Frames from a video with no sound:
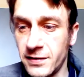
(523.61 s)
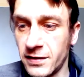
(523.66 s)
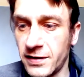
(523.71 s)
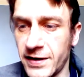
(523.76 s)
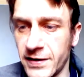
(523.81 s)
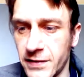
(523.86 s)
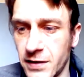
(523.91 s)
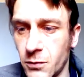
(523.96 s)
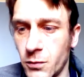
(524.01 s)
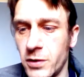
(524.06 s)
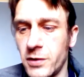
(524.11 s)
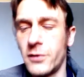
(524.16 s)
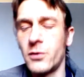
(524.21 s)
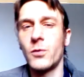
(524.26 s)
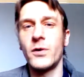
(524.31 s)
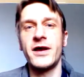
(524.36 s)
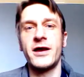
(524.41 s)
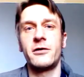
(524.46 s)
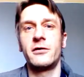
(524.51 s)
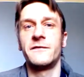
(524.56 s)
Like, they weren't
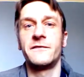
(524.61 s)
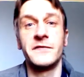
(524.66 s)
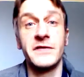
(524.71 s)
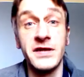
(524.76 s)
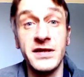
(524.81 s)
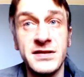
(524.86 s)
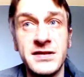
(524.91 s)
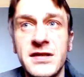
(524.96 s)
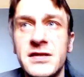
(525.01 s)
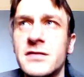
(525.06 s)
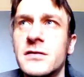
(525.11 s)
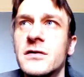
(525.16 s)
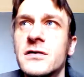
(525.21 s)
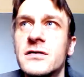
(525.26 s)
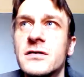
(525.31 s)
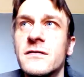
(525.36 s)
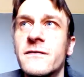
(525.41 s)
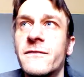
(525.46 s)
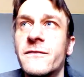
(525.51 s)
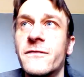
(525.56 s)
aware of the
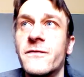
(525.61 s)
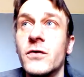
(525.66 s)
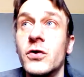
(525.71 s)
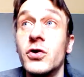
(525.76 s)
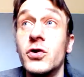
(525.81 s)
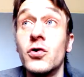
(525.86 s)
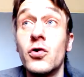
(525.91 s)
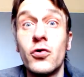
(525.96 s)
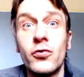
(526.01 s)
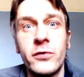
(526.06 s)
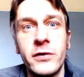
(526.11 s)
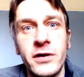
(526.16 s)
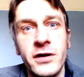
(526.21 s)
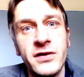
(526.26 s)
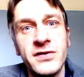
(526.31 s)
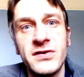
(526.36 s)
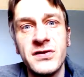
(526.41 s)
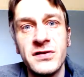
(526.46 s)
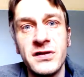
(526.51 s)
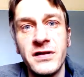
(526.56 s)
existence of
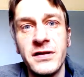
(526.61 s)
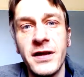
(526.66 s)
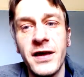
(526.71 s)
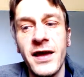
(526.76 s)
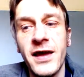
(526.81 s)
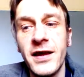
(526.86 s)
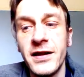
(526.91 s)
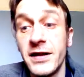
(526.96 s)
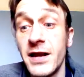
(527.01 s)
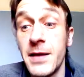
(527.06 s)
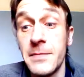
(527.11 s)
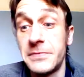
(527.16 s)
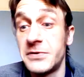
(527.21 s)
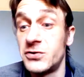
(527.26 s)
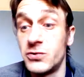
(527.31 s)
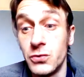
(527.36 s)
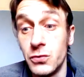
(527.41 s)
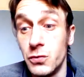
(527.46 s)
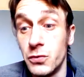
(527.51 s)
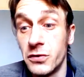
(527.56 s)
Uranus and
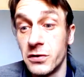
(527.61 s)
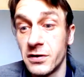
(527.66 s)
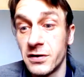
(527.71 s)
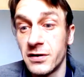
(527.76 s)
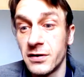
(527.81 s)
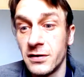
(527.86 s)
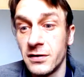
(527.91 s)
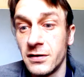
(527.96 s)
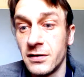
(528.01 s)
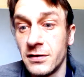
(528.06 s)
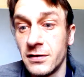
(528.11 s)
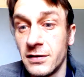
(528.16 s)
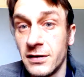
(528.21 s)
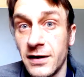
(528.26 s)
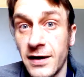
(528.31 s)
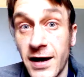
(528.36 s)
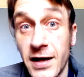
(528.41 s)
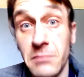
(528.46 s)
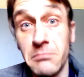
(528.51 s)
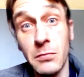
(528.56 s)
Neptune,
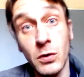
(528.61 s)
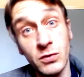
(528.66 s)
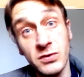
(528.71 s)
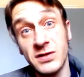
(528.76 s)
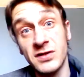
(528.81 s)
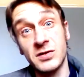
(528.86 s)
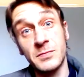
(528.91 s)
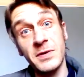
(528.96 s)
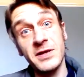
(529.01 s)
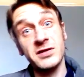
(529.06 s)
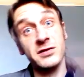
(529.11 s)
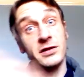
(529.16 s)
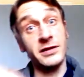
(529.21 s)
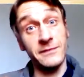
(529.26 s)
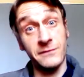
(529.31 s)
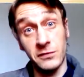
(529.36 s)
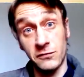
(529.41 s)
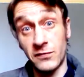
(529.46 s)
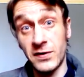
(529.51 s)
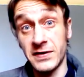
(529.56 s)
and most especially
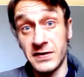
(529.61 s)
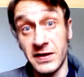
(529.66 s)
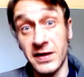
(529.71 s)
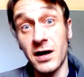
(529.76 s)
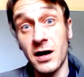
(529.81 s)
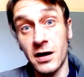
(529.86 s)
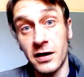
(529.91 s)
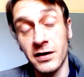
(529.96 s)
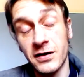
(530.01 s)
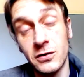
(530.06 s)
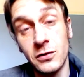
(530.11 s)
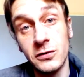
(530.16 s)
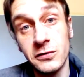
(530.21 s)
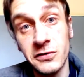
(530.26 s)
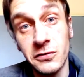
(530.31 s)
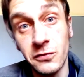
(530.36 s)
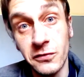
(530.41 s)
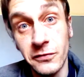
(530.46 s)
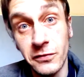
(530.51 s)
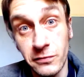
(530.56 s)
if you read the article,
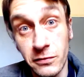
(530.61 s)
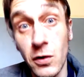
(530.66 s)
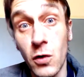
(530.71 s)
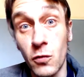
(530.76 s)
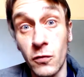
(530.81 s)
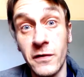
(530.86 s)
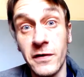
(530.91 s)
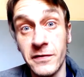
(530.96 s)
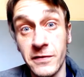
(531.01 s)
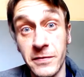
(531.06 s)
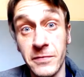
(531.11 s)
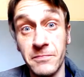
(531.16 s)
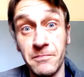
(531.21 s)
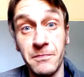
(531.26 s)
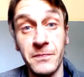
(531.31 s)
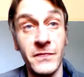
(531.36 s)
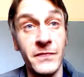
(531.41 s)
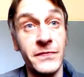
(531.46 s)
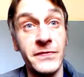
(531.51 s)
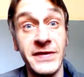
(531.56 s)
you'll know that
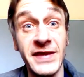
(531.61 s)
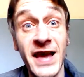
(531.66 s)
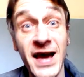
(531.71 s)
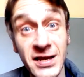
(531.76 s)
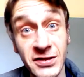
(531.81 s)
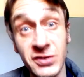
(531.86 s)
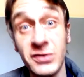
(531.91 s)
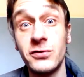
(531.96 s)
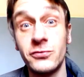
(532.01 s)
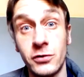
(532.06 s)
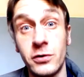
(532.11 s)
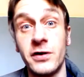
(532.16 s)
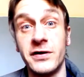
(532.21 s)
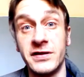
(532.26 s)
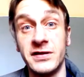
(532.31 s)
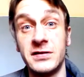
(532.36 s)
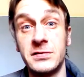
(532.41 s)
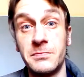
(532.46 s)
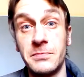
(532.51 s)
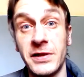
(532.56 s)
the
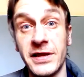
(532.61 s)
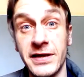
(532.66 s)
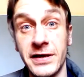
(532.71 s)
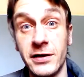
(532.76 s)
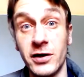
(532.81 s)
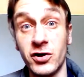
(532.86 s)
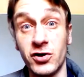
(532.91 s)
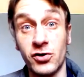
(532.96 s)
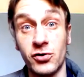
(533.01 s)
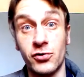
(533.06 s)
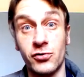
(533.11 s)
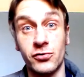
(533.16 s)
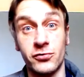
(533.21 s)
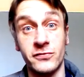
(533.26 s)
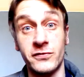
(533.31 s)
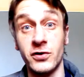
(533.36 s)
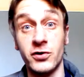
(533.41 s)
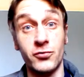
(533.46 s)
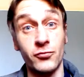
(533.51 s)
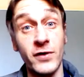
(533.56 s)
asteroids play
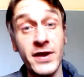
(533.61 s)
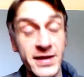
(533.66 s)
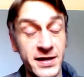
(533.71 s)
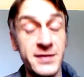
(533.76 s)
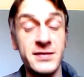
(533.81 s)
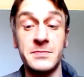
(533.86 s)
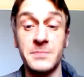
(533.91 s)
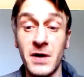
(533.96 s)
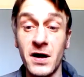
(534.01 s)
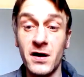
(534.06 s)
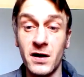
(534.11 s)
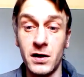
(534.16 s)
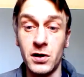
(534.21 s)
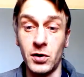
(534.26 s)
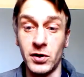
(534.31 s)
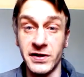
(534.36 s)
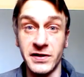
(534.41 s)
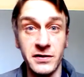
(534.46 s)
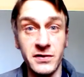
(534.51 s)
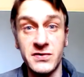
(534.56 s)
the greatest part
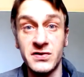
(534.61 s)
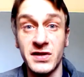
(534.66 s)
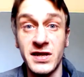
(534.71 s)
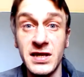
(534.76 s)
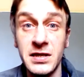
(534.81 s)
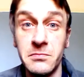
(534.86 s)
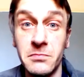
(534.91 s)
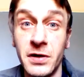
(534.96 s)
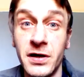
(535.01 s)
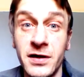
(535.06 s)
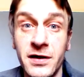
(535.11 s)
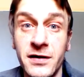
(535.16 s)
in the scheme.